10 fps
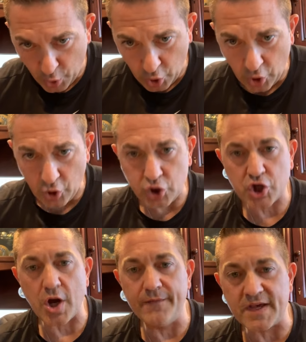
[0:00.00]

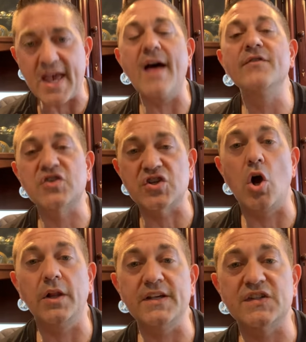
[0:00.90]
purge of the Kevin
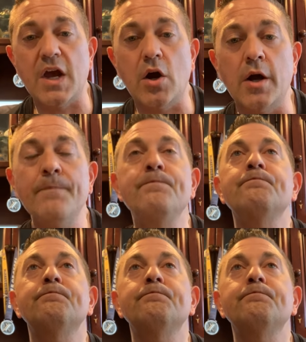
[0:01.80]
Stallings era.